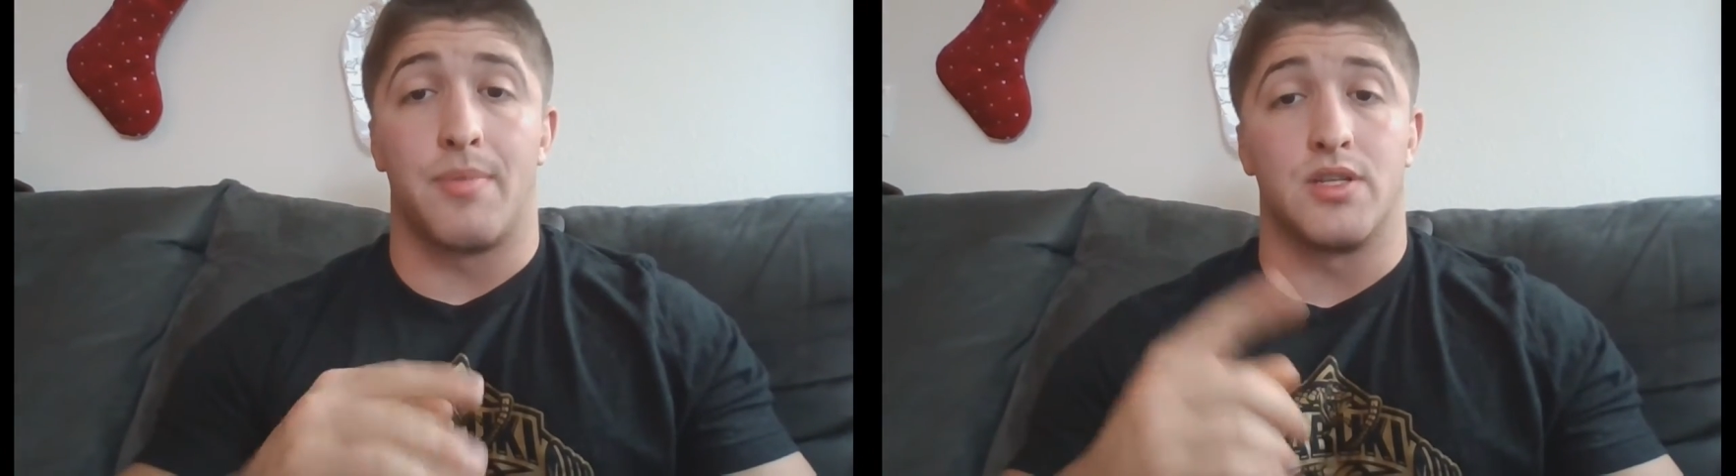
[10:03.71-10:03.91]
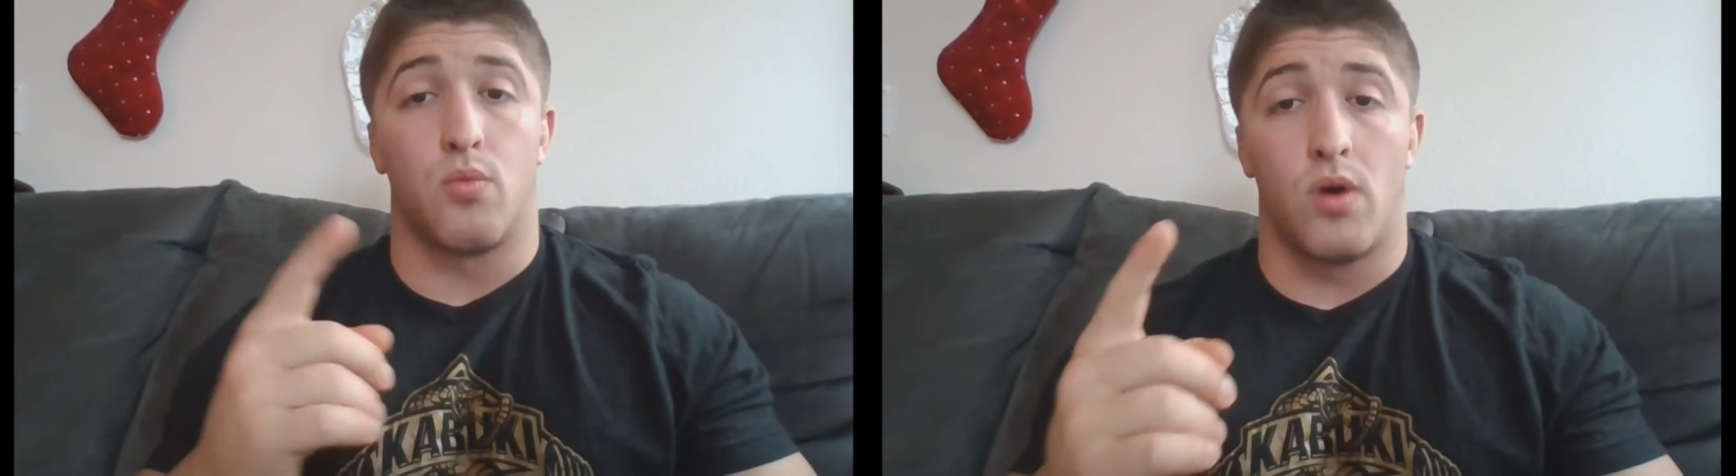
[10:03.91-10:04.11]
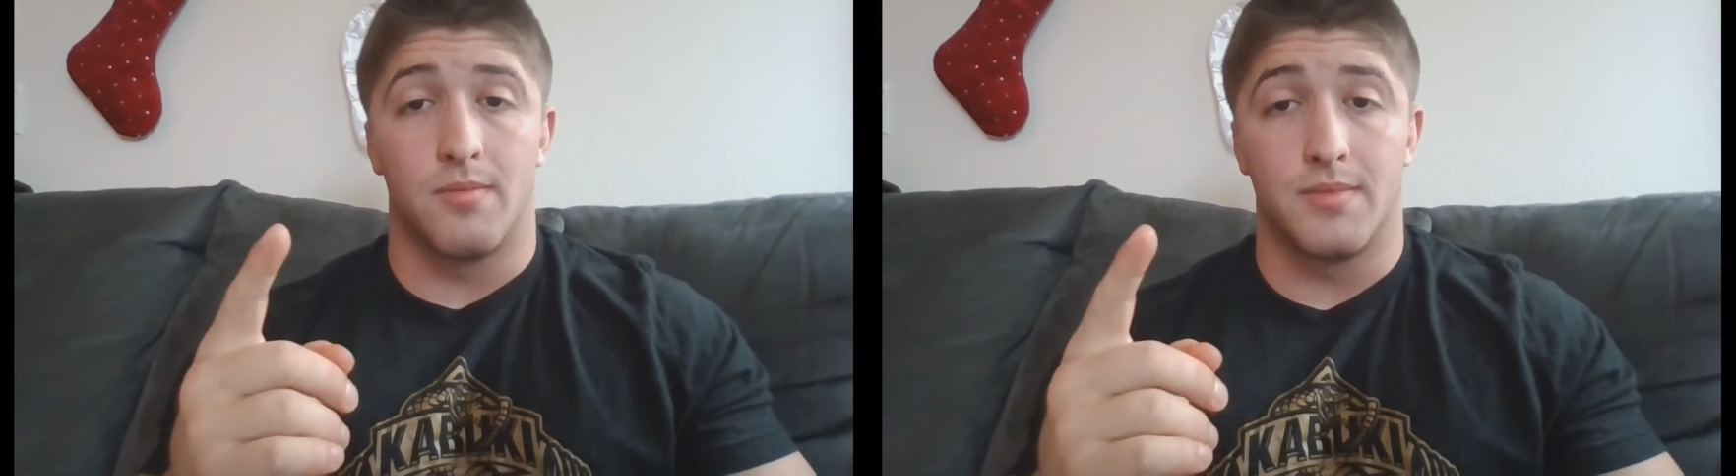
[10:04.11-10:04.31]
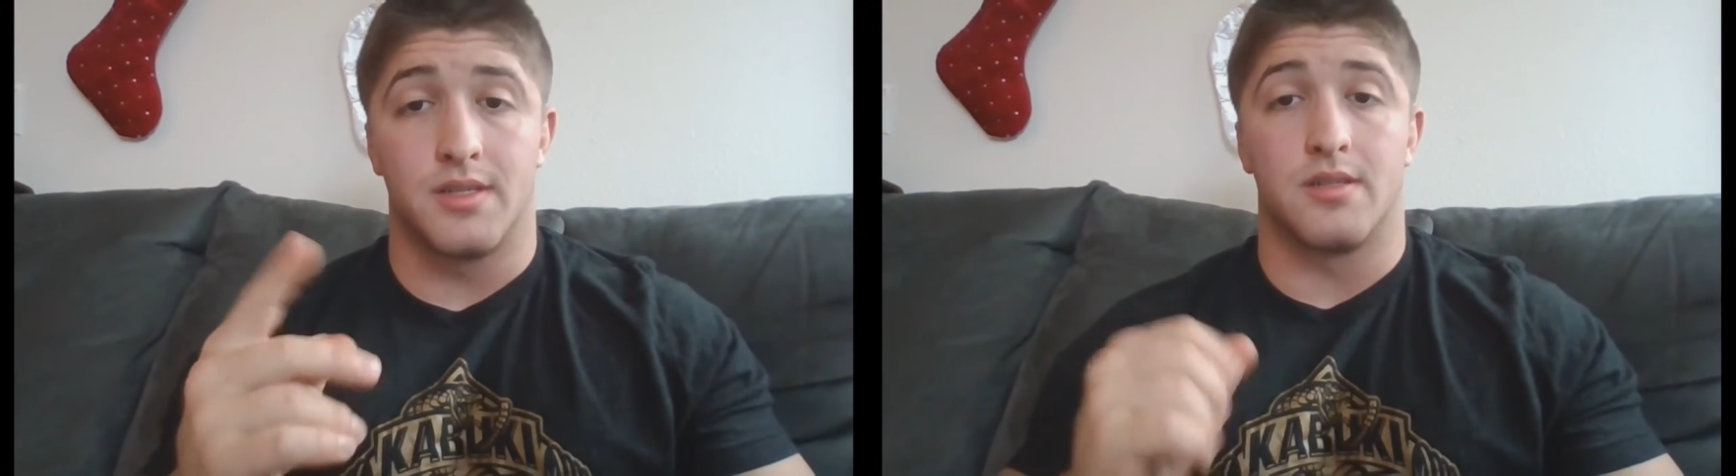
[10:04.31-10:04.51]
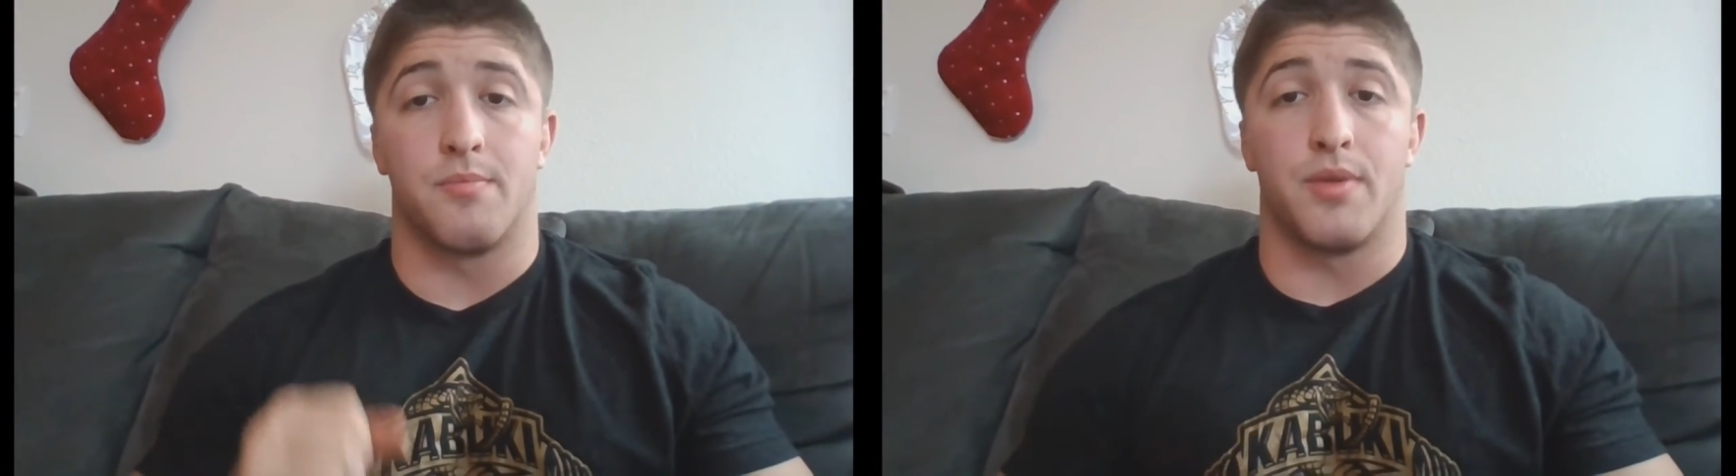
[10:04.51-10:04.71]
it's 1
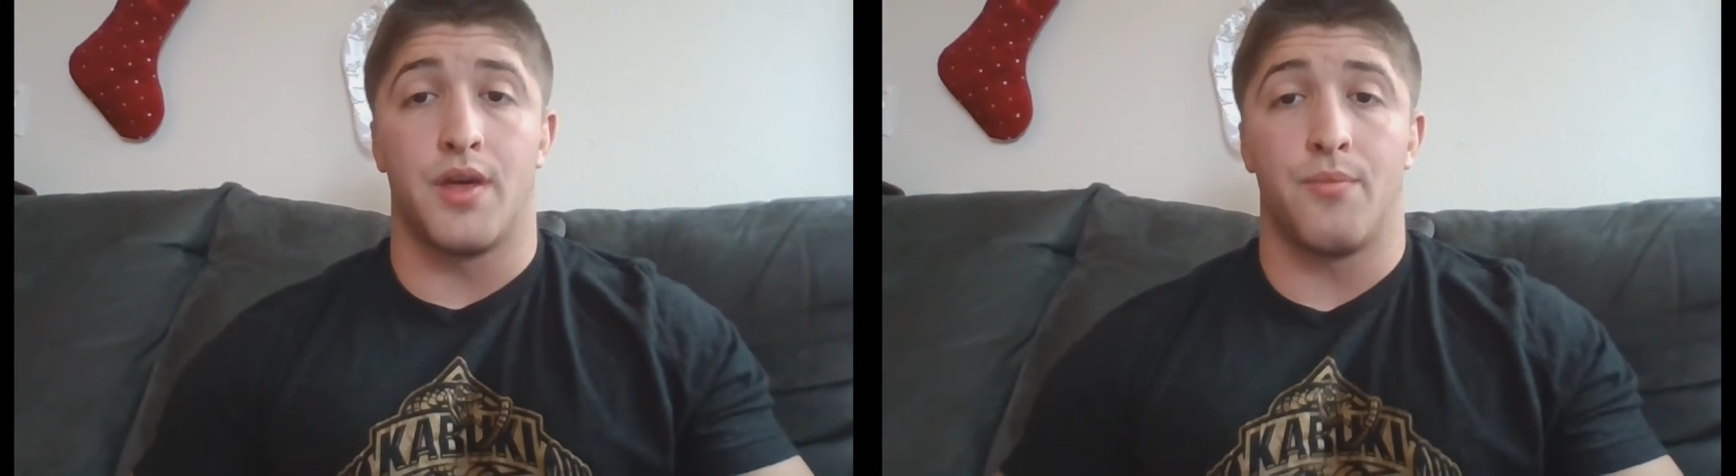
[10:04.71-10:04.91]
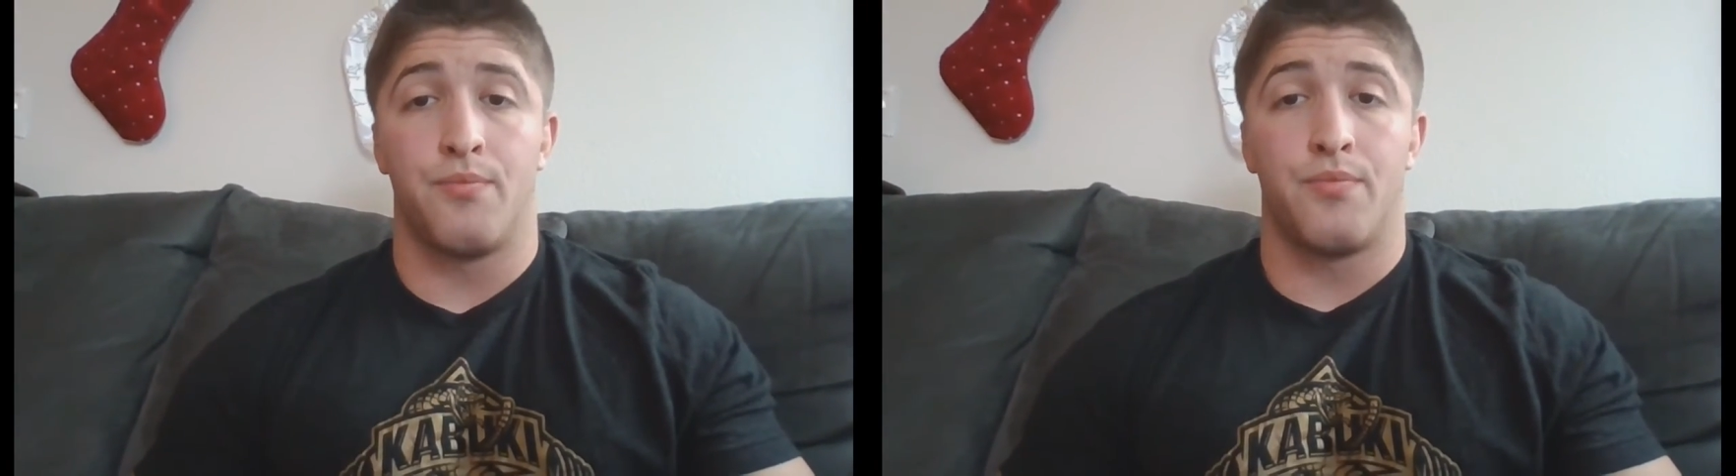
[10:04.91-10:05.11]
Mississippi,